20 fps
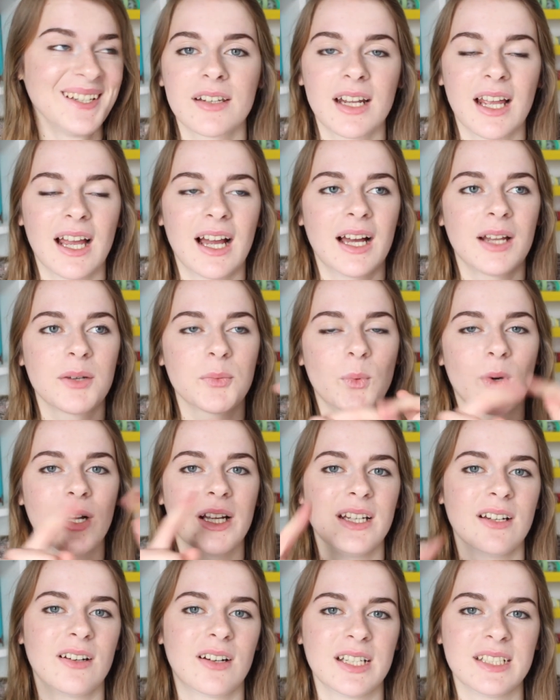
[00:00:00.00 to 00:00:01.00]
Then I had
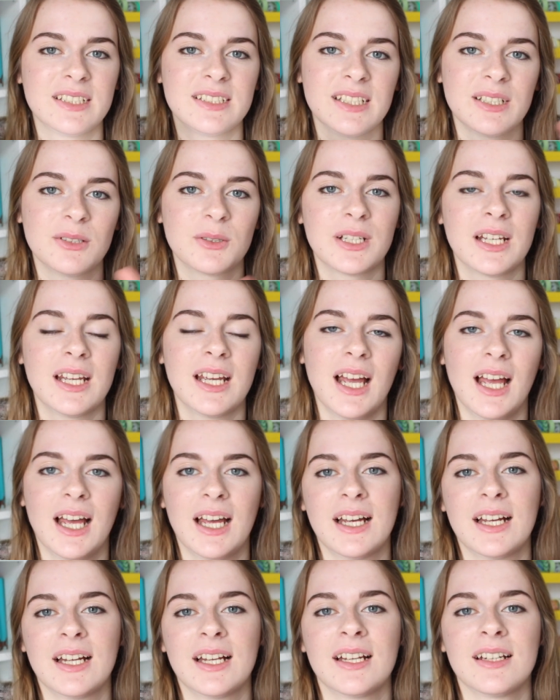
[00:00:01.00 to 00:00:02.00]
white icing on it
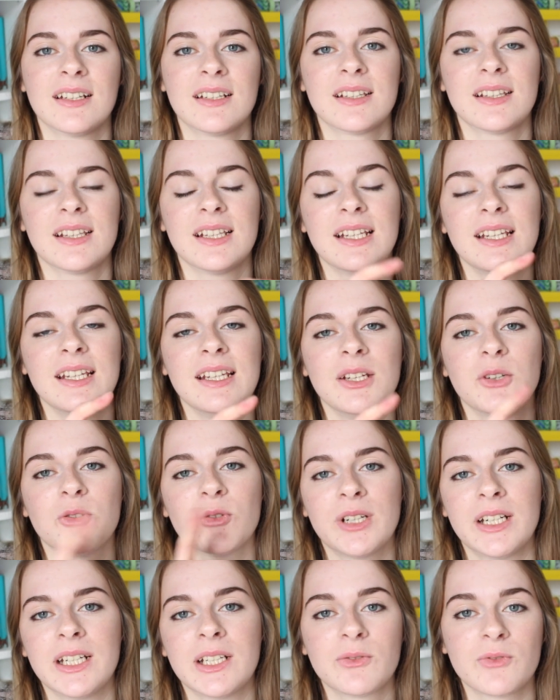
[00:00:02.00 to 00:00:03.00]
and the
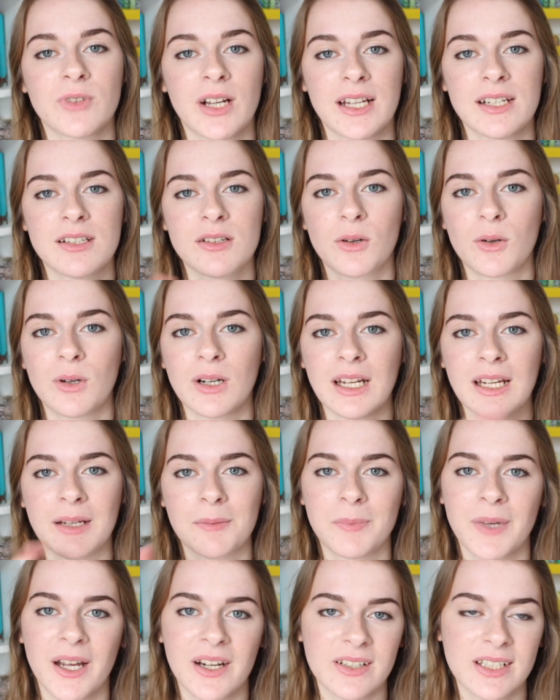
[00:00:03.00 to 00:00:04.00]
green and red holly
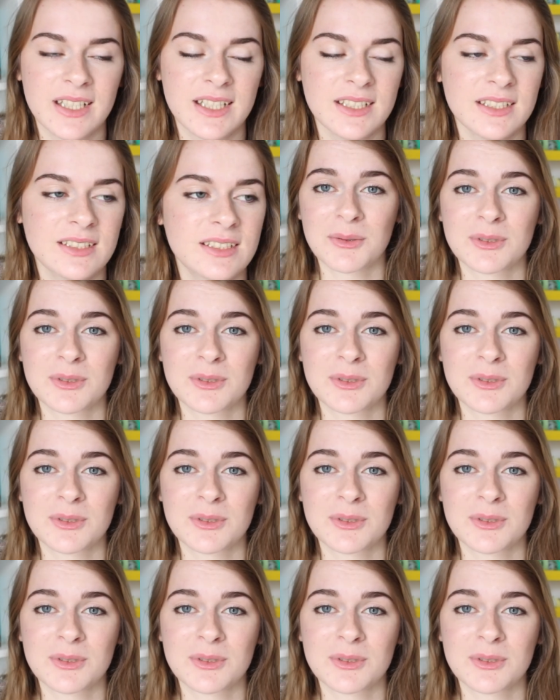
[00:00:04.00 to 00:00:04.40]
and berries.